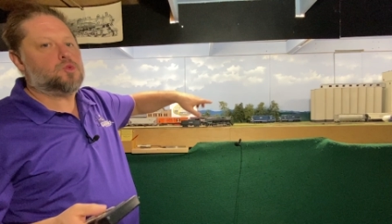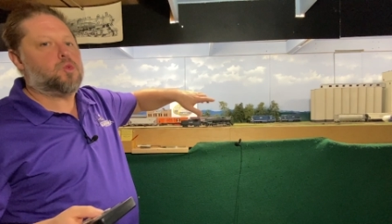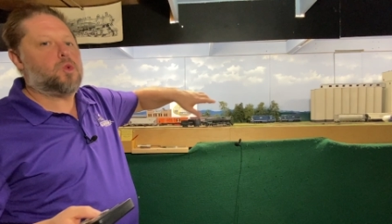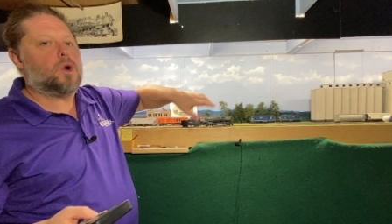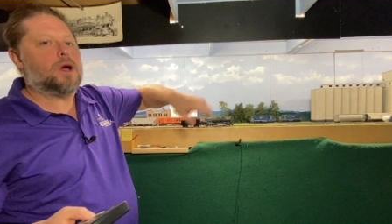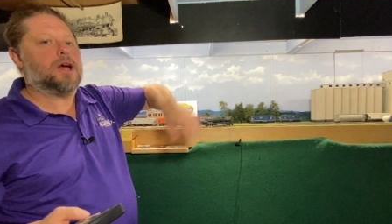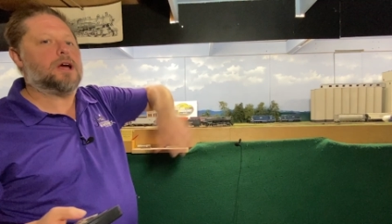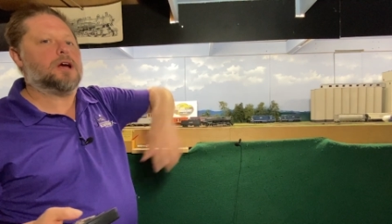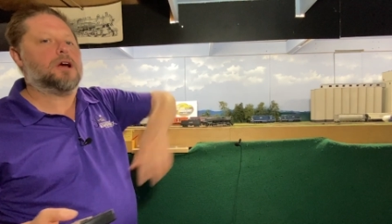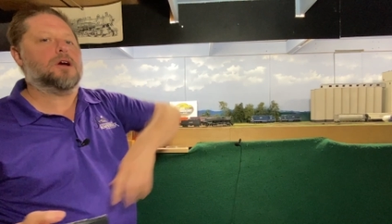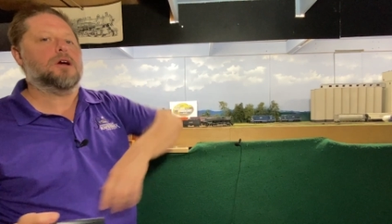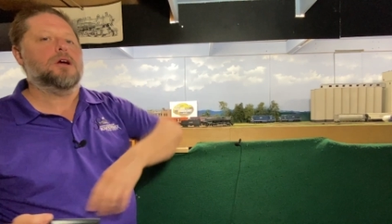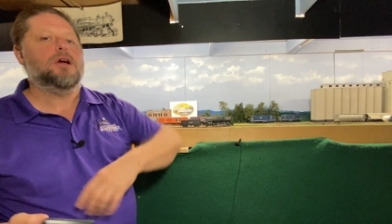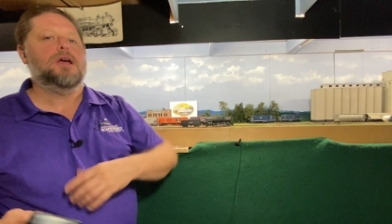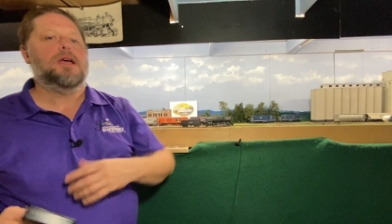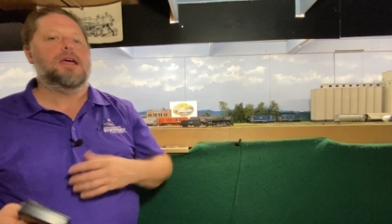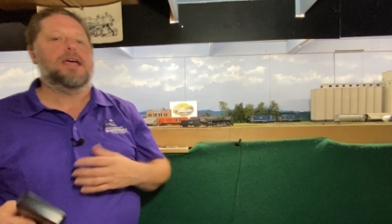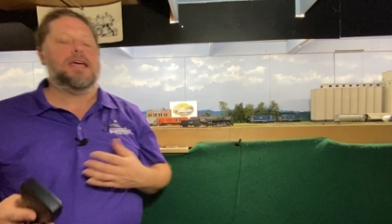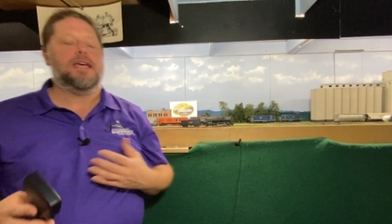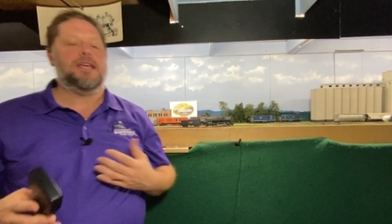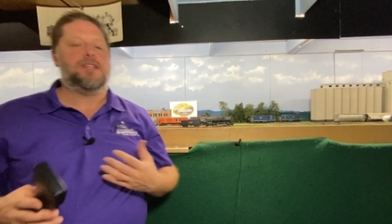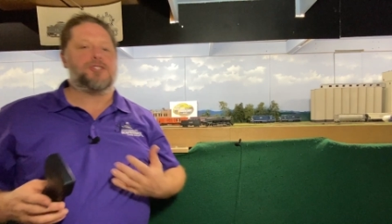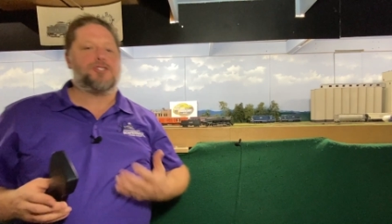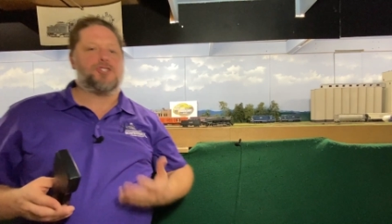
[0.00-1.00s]
where
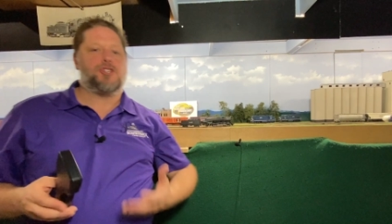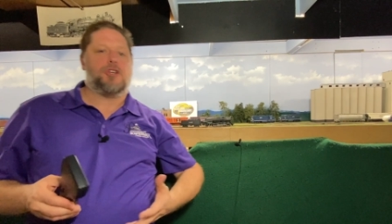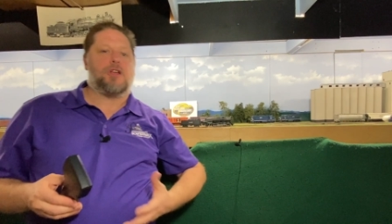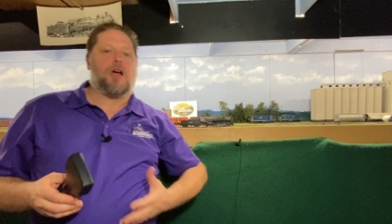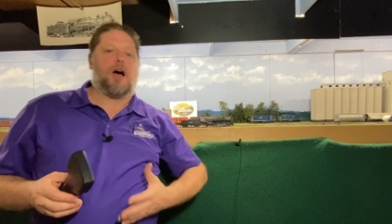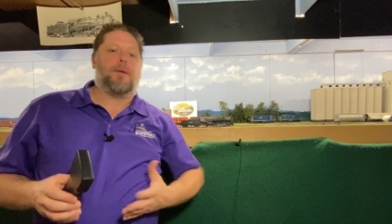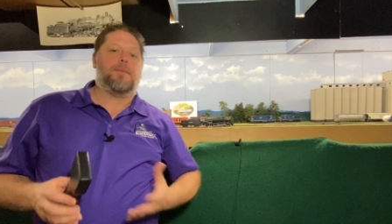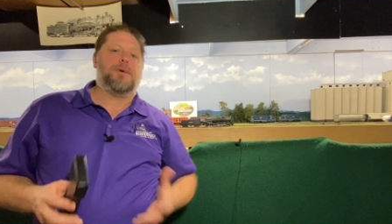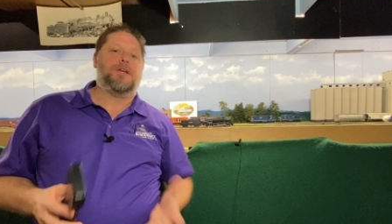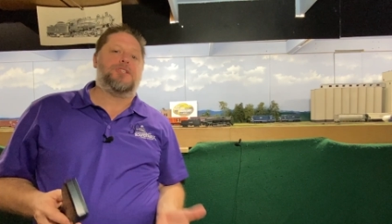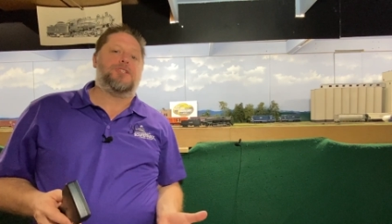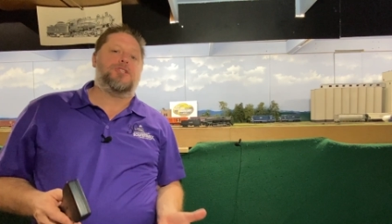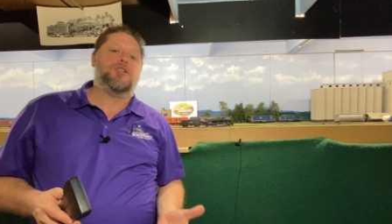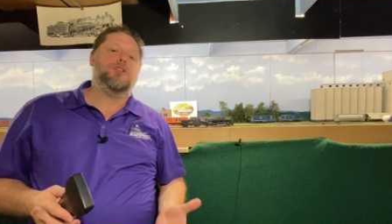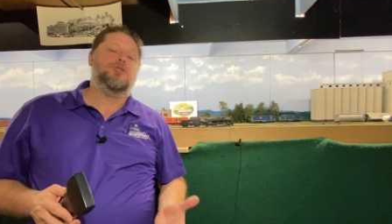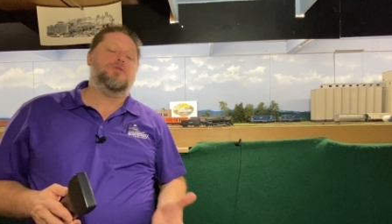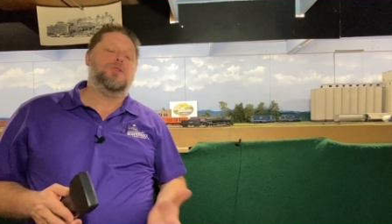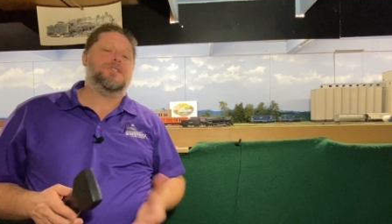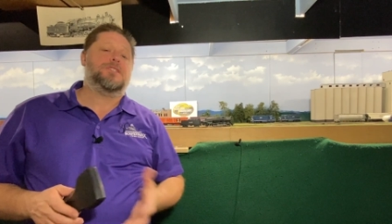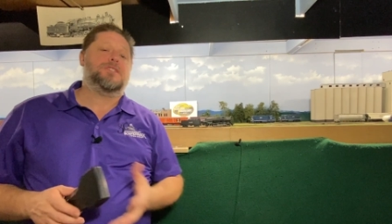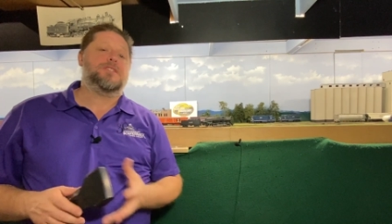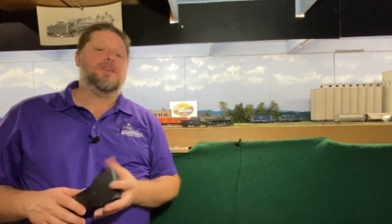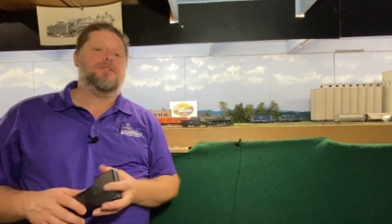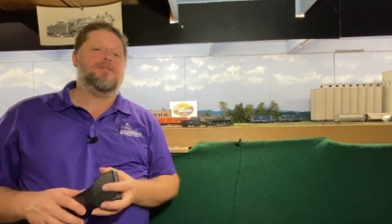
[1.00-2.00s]
in Tsunami 2
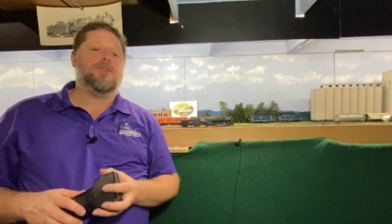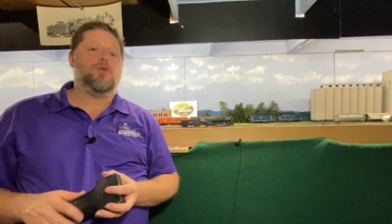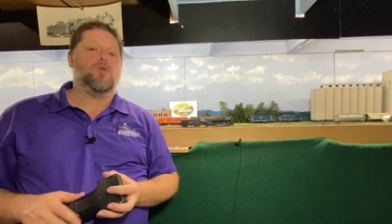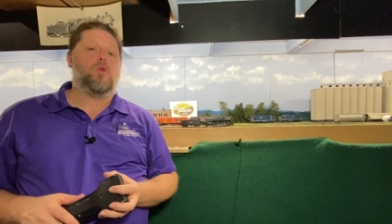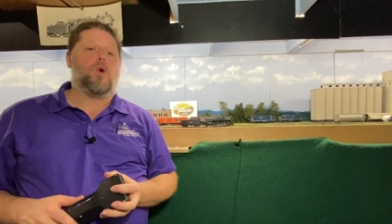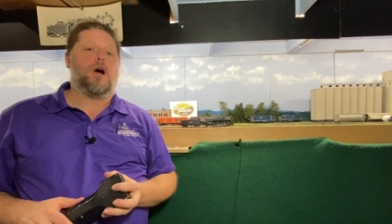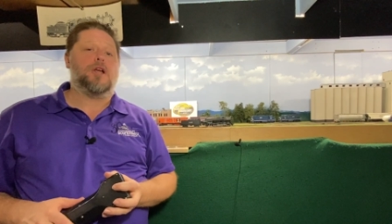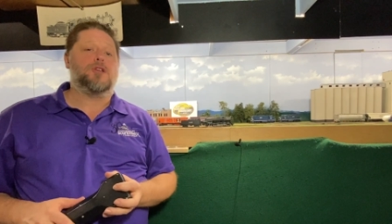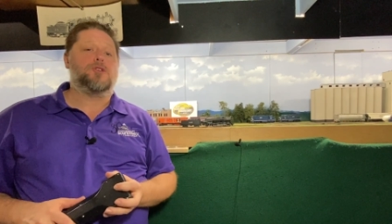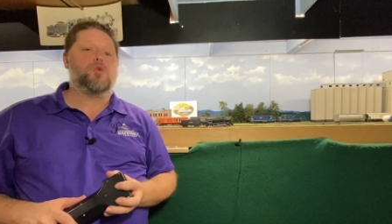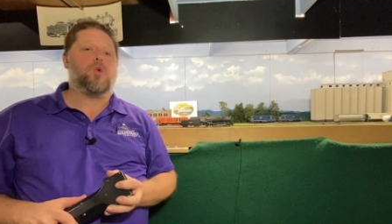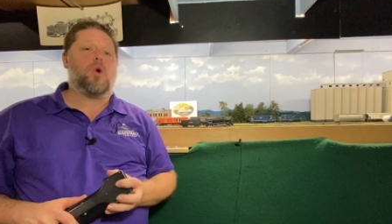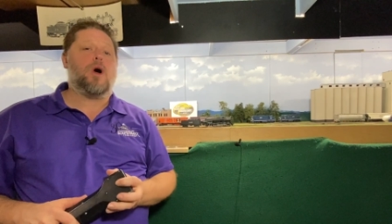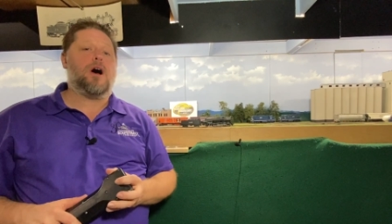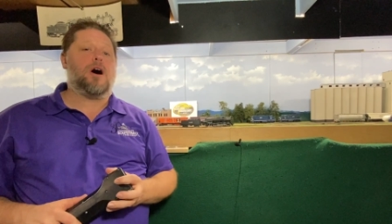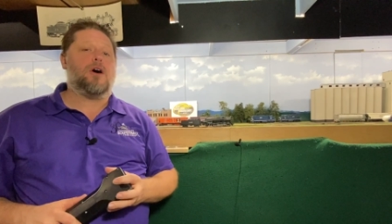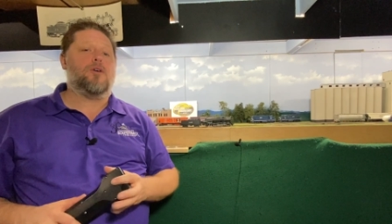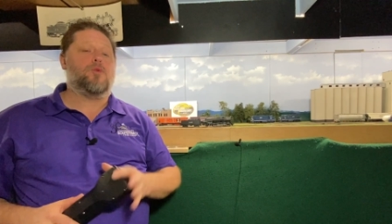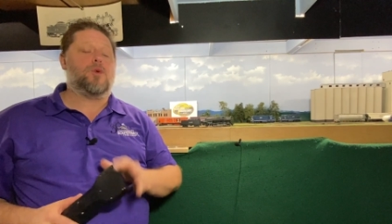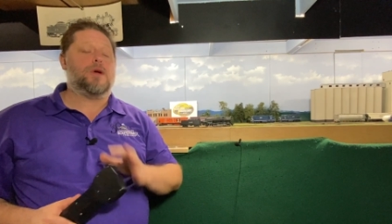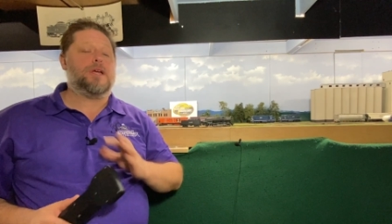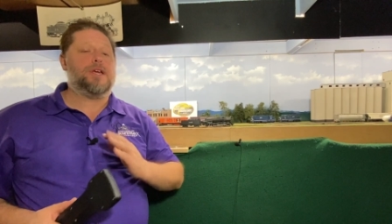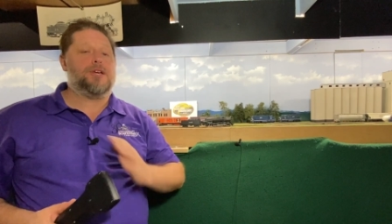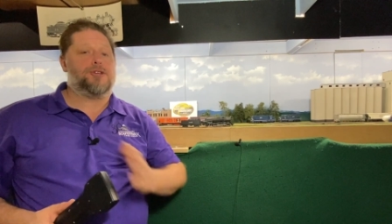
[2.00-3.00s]
and
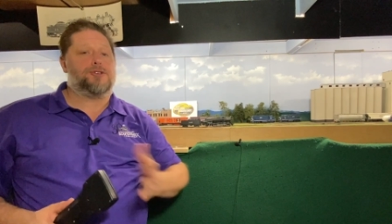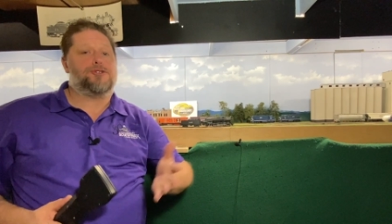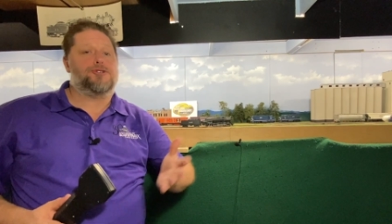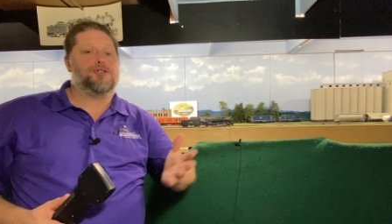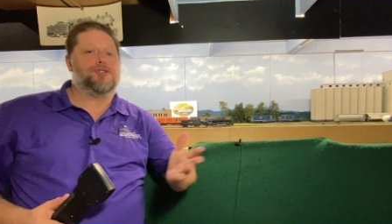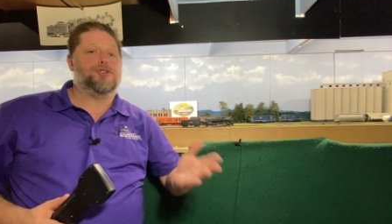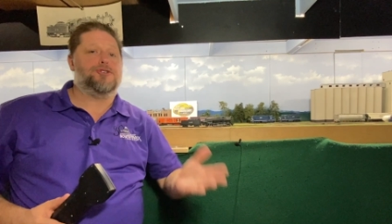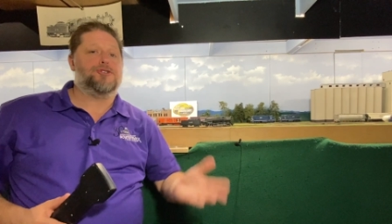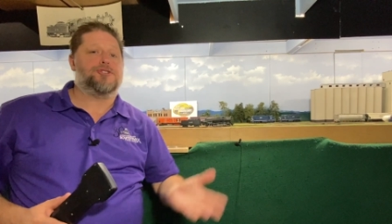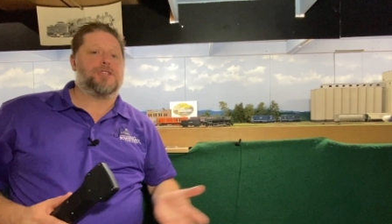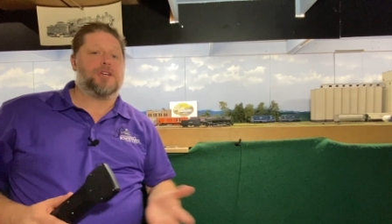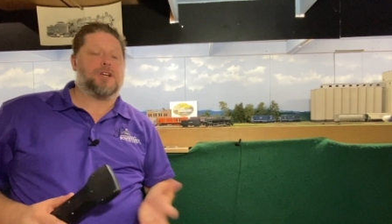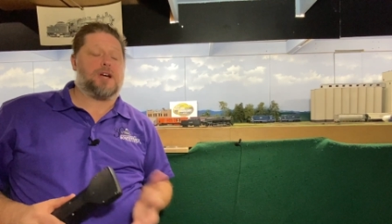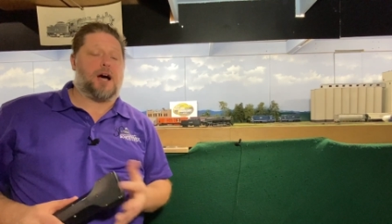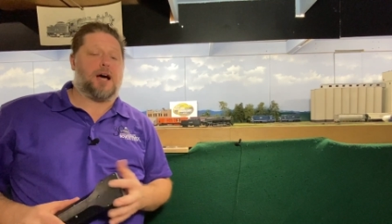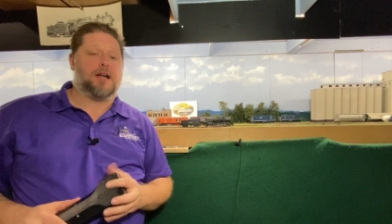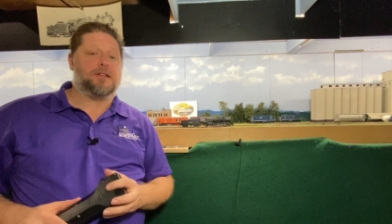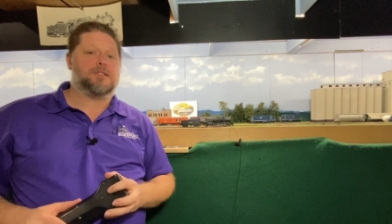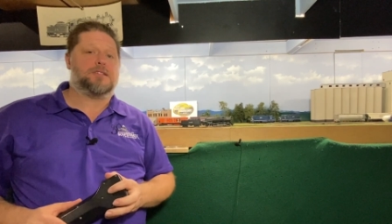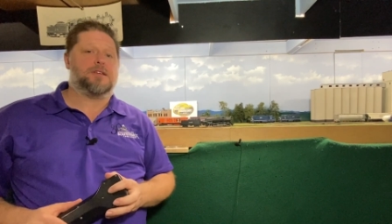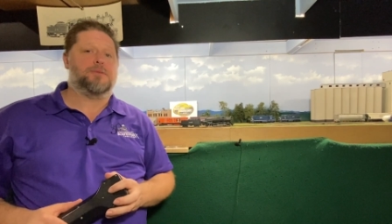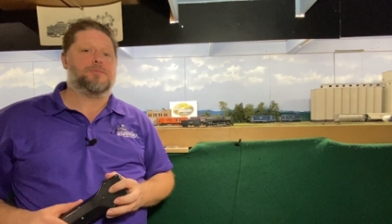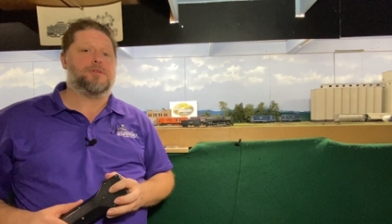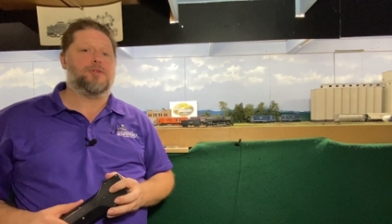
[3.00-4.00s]
CV112 we introduce the
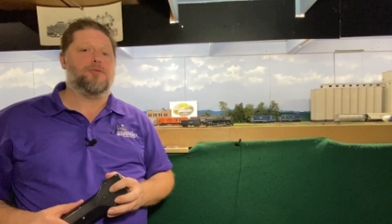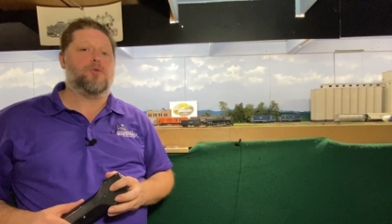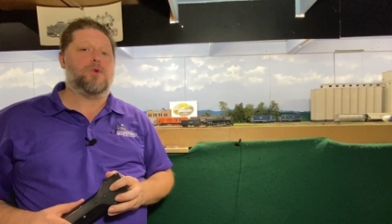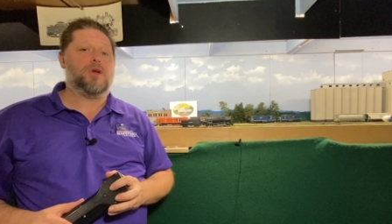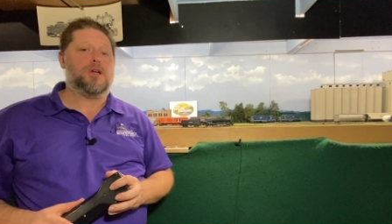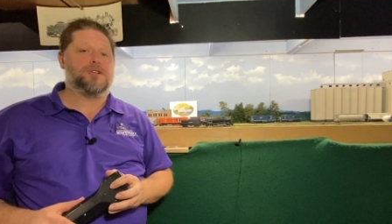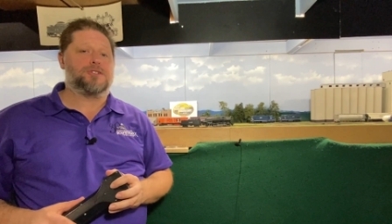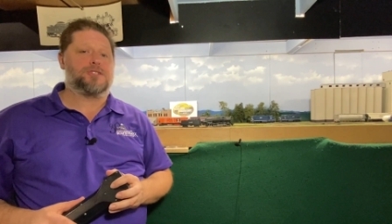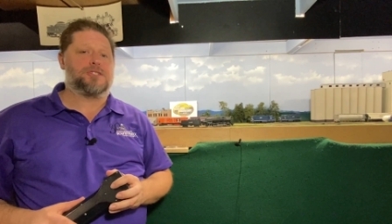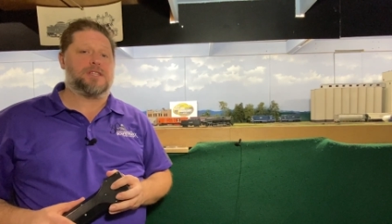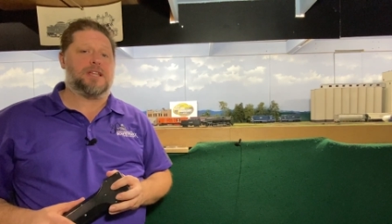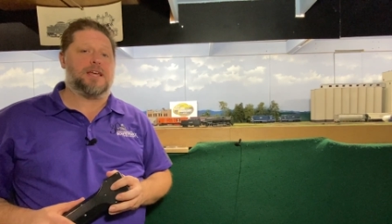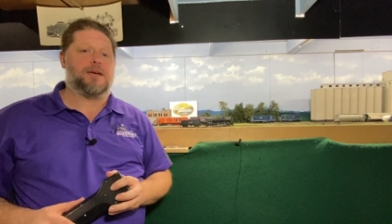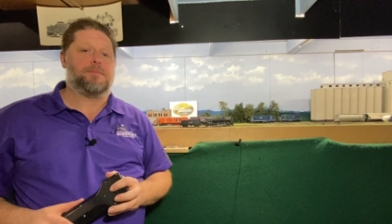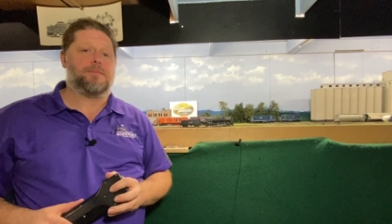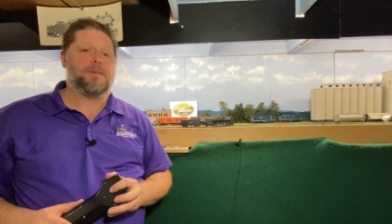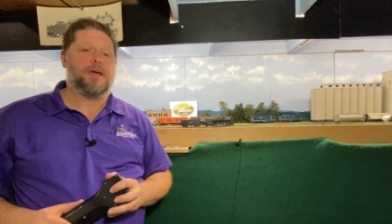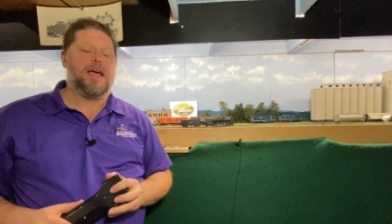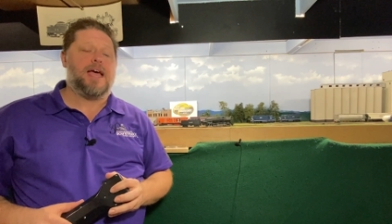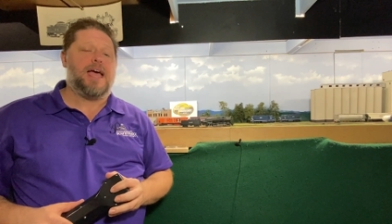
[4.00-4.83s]
concept of wheel slip.